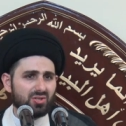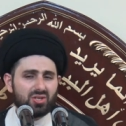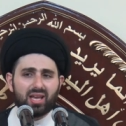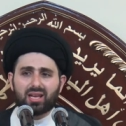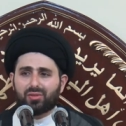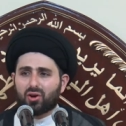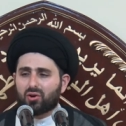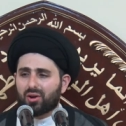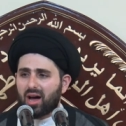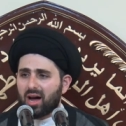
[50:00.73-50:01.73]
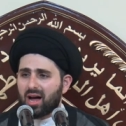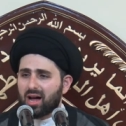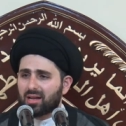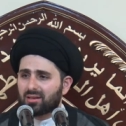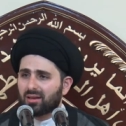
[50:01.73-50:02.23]
Take the
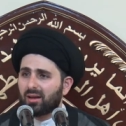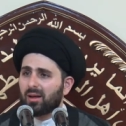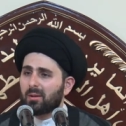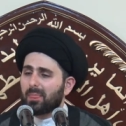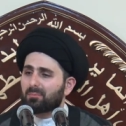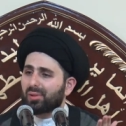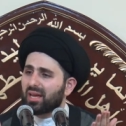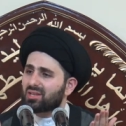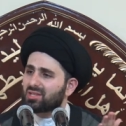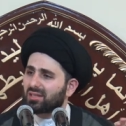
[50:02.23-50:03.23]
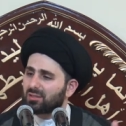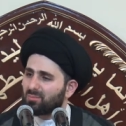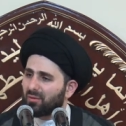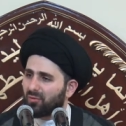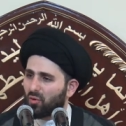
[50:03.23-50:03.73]
Quran, place it
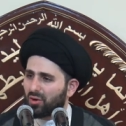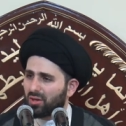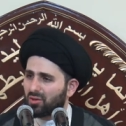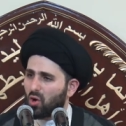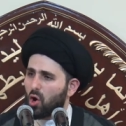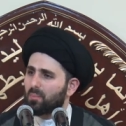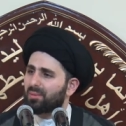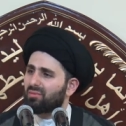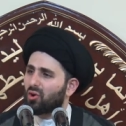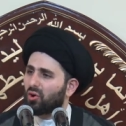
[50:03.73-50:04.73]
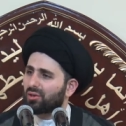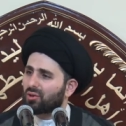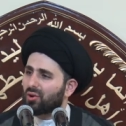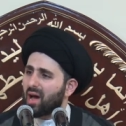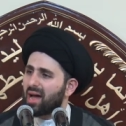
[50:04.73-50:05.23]
before you. Open the Holy
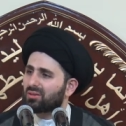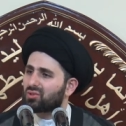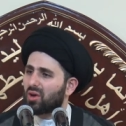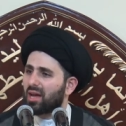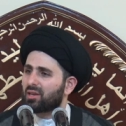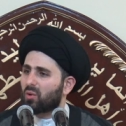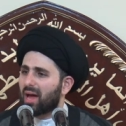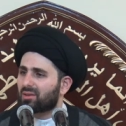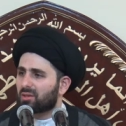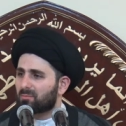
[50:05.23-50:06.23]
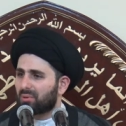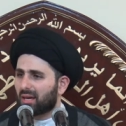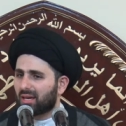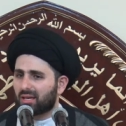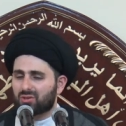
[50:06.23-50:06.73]
Quran to any random
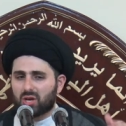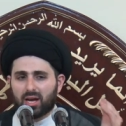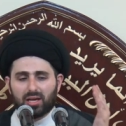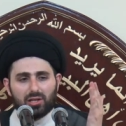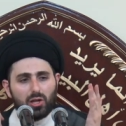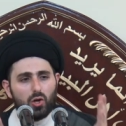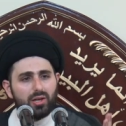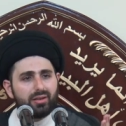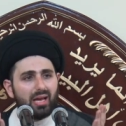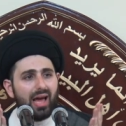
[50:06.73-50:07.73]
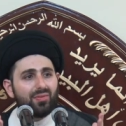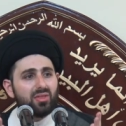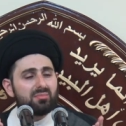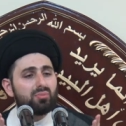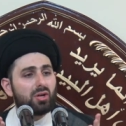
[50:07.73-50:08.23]
page. Look at
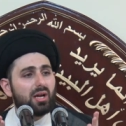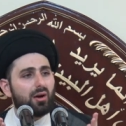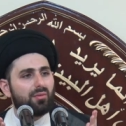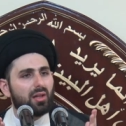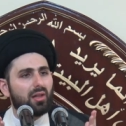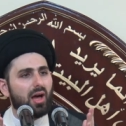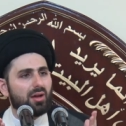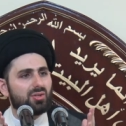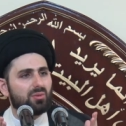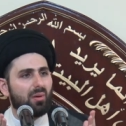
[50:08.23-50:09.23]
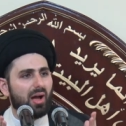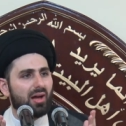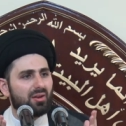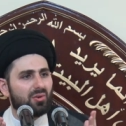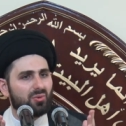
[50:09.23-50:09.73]
the book of Allah
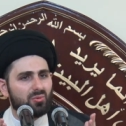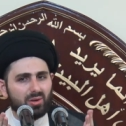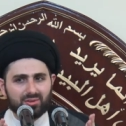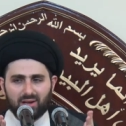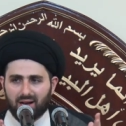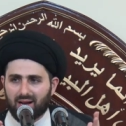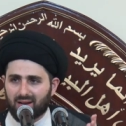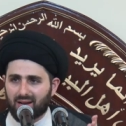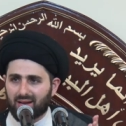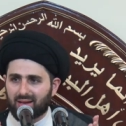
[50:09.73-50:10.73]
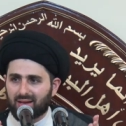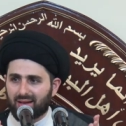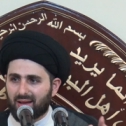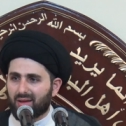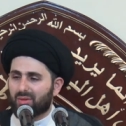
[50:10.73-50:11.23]
subhanahu wa ta'ala
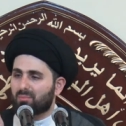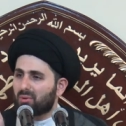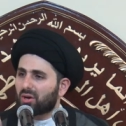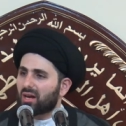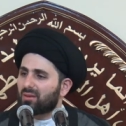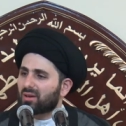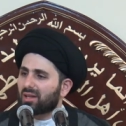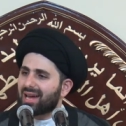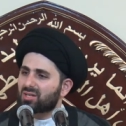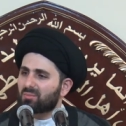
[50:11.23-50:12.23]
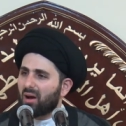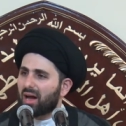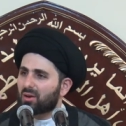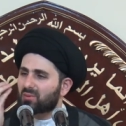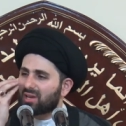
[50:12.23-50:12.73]
the book of Allah
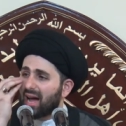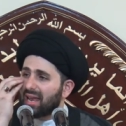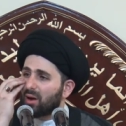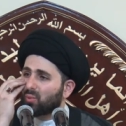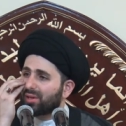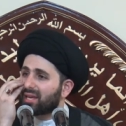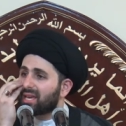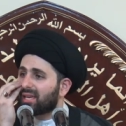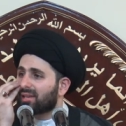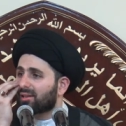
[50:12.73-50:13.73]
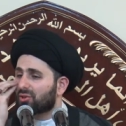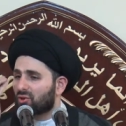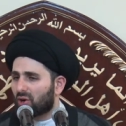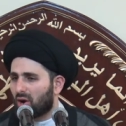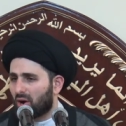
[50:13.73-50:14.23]
subhanahu wa ta'ala will heal
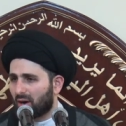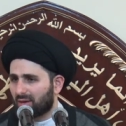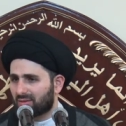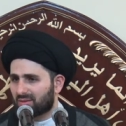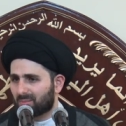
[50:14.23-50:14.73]
your heart.